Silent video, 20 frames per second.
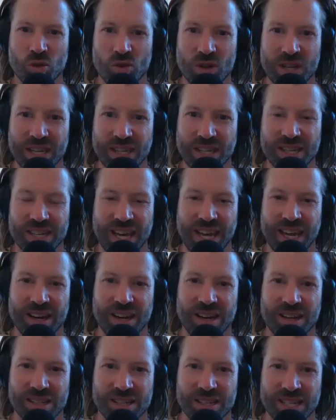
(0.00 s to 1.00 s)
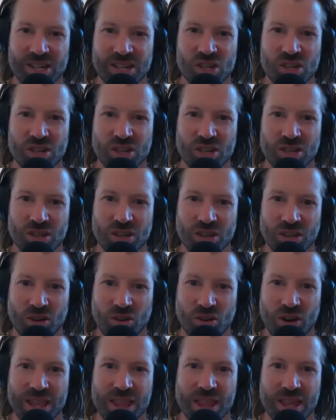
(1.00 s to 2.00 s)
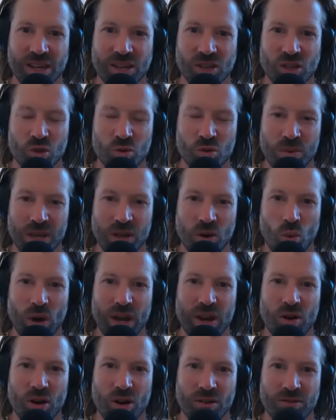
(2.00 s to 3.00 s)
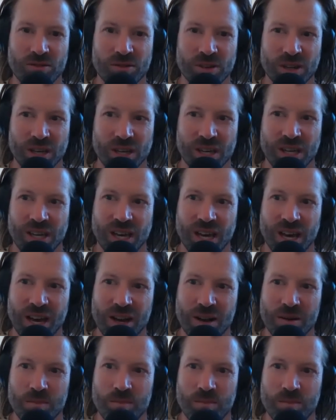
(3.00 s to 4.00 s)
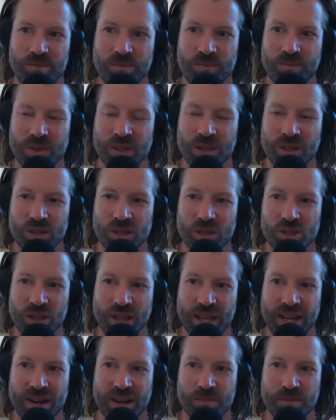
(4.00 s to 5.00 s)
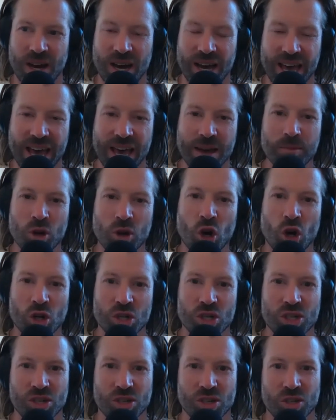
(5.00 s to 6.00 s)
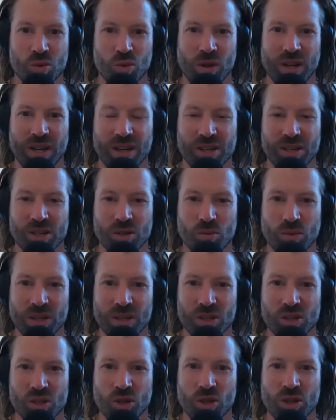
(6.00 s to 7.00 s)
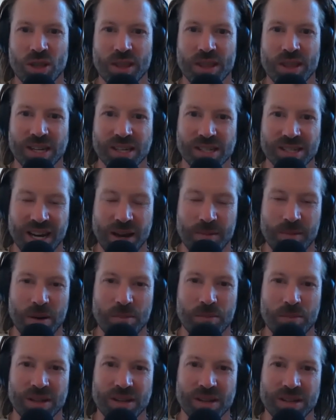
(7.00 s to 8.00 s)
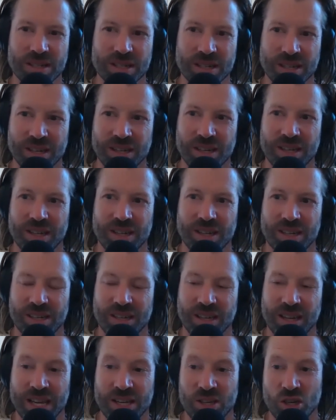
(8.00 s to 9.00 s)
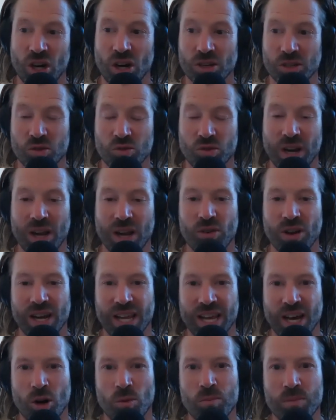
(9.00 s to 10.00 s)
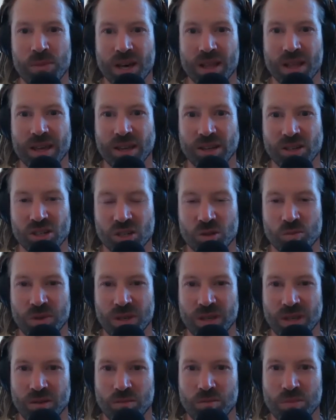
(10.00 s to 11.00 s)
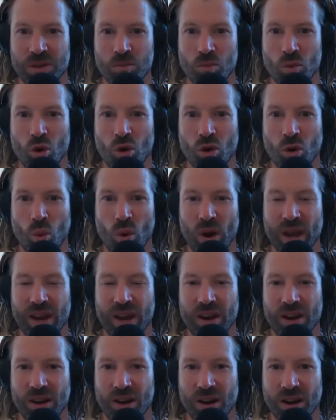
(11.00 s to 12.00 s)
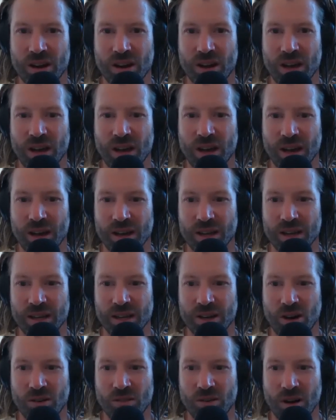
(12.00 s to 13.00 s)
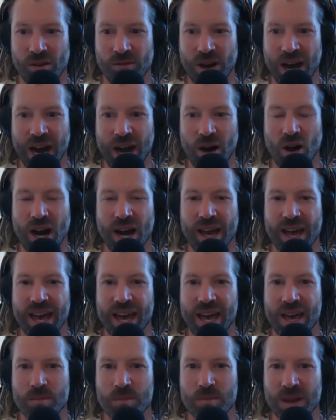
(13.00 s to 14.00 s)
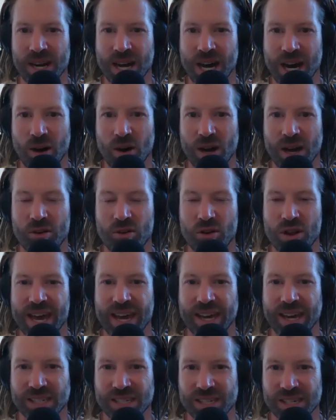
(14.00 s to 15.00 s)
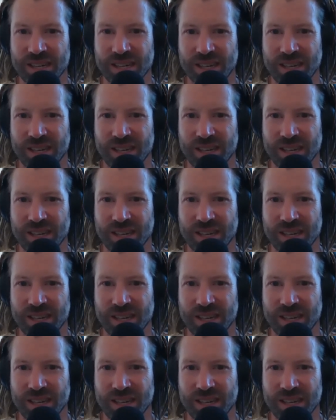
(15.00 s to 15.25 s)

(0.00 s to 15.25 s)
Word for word: read and such a, a great thing to be aware of um, so that i'm i am conscious when when certain things come up and and yeah it's really really helped me i think just be be more aware uh, of, of, how i am and how i react